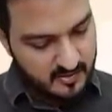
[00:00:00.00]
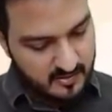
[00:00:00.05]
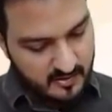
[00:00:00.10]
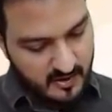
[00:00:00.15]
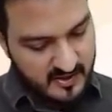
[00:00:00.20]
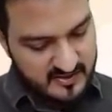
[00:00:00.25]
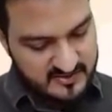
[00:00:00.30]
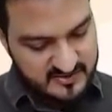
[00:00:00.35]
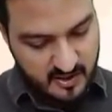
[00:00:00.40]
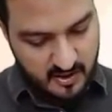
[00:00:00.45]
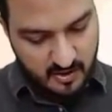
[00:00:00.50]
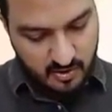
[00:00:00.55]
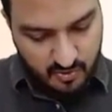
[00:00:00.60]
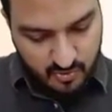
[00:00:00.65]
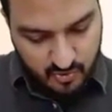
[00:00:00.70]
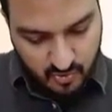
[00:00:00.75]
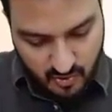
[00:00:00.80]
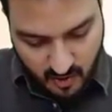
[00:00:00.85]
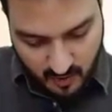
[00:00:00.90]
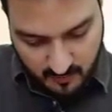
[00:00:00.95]
They're asking you
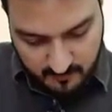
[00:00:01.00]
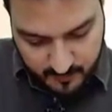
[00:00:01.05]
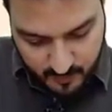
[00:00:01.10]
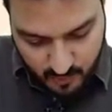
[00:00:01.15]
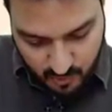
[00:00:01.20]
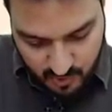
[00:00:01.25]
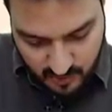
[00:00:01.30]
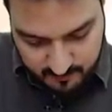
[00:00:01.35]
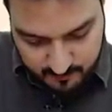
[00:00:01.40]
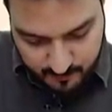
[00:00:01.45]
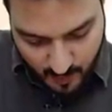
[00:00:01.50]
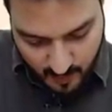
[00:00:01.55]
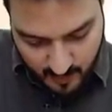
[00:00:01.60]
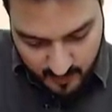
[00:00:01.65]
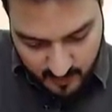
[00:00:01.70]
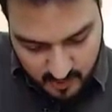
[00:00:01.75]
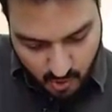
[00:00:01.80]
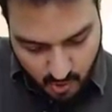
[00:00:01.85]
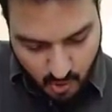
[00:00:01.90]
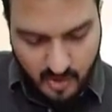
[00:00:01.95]
to compute
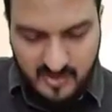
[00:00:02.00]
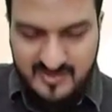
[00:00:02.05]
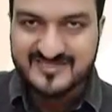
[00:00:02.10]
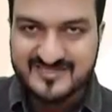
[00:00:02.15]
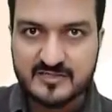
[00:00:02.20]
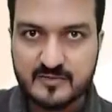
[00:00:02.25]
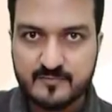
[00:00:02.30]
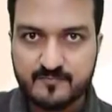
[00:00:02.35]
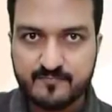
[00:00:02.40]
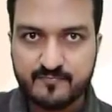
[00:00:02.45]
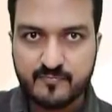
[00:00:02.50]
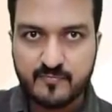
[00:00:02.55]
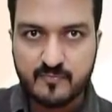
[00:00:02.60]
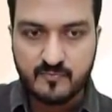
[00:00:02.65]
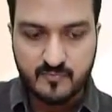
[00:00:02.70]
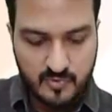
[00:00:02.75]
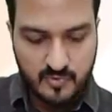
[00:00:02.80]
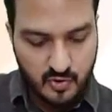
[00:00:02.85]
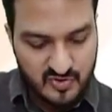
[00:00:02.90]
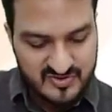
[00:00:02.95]
product cost
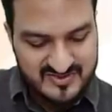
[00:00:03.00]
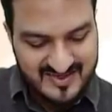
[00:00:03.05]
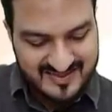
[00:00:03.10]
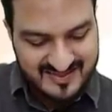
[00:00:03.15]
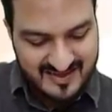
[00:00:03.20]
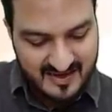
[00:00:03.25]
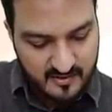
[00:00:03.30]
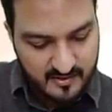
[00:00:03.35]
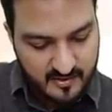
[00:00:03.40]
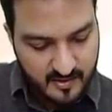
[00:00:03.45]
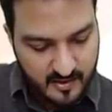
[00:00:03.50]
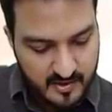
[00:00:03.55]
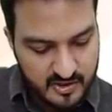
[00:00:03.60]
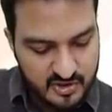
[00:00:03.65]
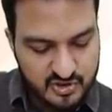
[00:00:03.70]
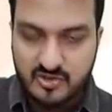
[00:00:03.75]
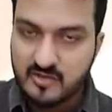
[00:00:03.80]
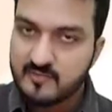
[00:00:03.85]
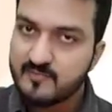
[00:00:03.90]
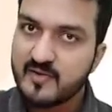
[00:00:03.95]
using that
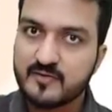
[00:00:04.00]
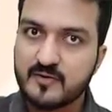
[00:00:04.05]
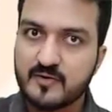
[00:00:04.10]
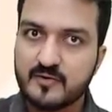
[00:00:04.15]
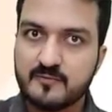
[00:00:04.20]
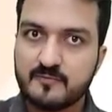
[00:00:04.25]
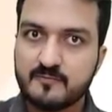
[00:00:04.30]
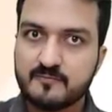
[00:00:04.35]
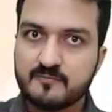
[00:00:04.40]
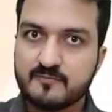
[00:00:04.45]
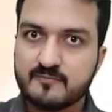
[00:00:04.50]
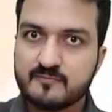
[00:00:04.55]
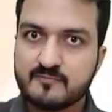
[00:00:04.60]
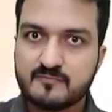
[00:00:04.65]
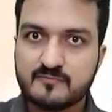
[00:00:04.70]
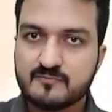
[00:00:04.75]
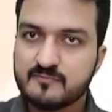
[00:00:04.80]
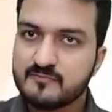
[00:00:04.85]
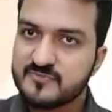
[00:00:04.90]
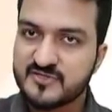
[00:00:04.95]
traditional method.
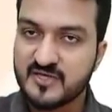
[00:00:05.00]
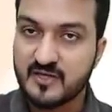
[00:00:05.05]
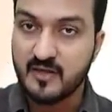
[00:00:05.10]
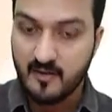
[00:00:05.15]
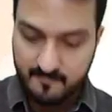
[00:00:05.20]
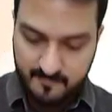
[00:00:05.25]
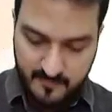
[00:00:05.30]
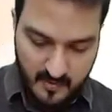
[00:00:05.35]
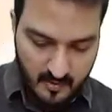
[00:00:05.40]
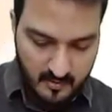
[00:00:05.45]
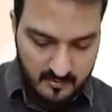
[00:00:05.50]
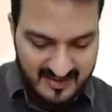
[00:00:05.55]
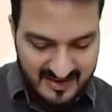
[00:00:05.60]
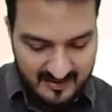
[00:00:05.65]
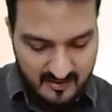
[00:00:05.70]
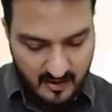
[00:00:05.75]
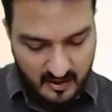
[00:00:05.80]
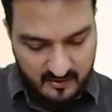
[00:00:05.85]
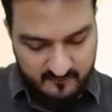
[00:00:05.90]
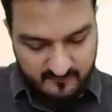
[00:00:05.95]
Okay,
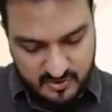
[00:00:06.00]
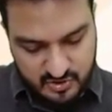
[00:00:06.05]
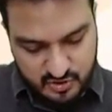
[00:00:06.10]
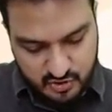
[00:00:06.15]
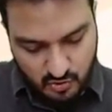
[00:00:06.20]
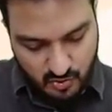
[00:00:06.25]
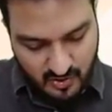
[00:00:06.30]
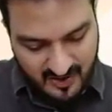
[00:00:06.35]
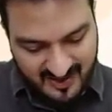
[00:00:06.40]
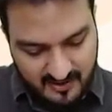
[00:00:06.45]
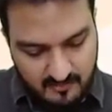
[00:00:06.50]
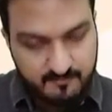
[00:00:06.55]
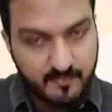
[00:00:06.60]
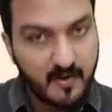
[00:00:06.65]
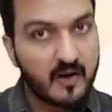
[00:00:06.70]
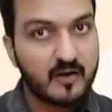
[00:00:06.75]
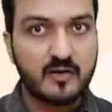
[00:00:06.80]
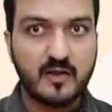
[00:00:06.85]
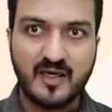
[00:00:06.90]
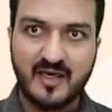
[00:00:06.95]
that I will show in
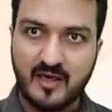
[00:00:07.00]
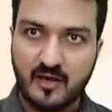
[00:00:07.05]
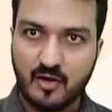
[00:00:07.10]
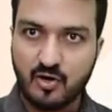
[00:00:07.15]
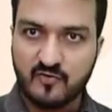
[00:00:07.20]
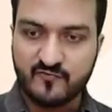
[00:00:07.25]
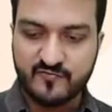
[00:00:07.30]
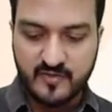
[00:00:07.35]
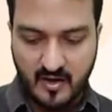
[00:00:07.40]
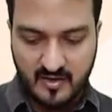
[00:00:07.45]
part A of the